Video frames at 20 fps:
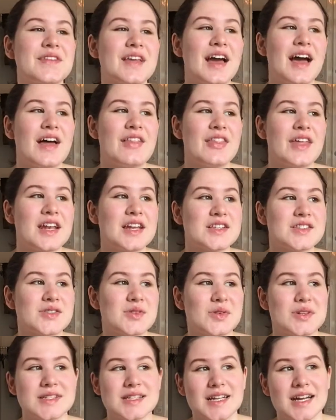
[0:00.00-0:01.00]
and then as
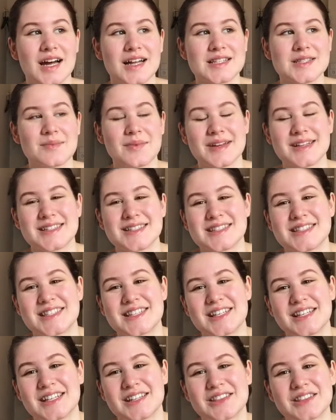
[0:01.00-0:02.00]
soon as i got to my
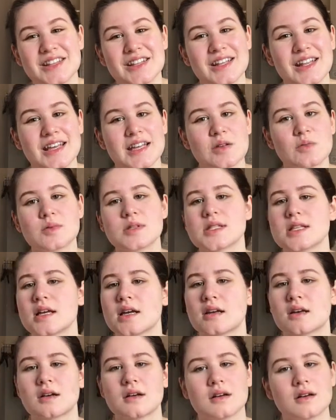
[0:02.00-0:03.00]
seat the lady was
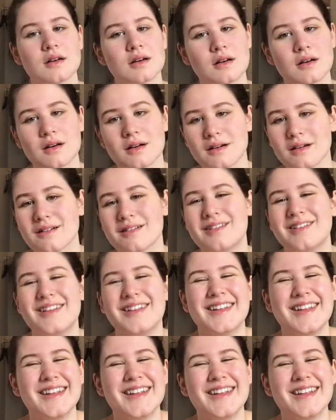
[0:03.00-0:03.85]
like oh